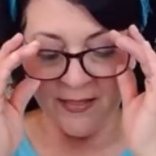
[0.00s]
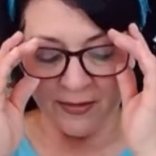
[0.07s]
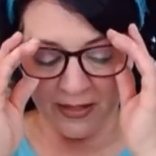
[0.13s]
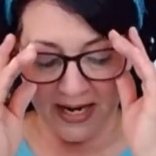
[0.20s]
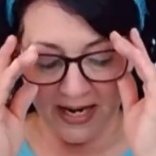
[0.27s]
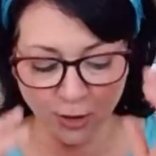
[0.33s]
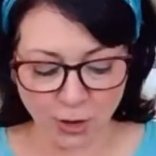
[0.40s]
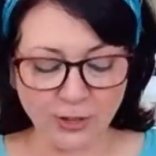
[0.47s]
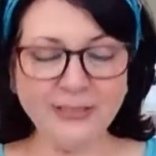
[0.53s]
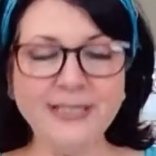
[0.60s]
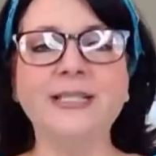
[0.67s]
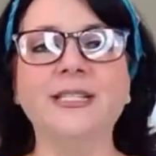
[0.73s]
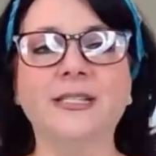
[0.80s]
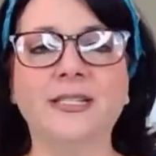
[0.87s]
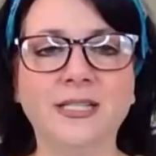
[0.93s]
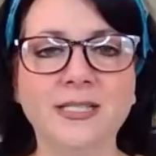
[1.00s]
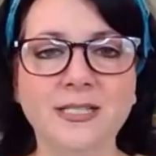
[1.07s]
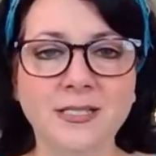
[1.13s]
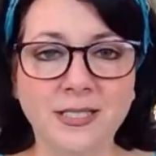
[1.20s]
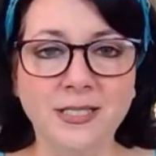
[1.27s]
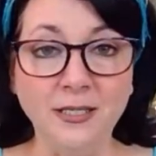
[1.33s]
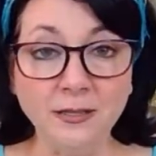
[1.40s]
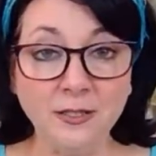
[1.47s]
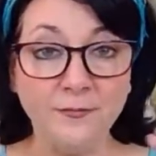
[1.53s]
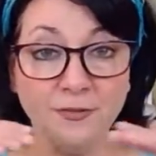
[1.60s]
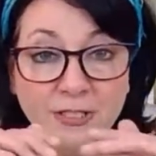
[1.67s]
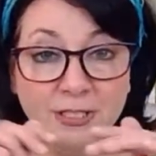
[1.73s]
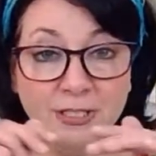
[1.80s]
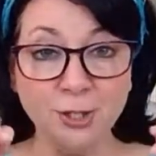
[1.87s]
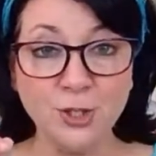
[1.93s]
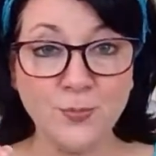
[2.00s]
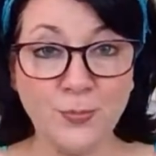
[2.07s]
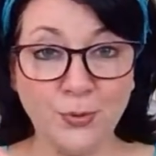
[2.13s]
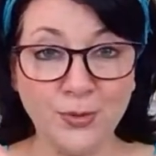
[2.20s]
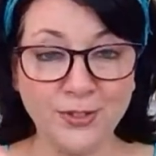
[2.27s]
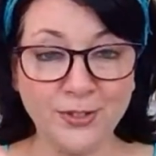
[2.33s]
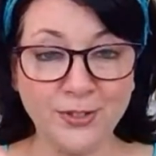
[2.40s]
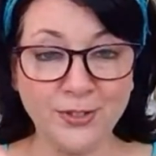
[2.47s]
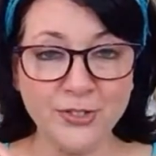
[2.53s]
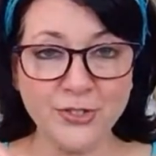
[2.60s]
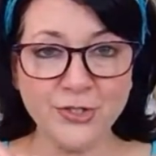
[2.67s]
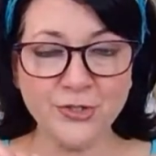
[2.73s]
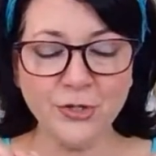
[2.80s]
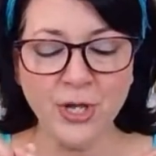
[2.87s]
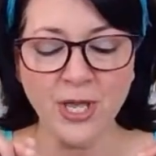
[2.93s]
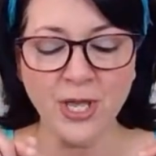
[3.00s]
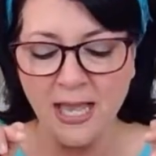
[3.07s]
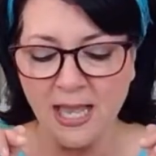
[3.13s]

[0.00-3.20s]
They're actually 16th of an inch borders.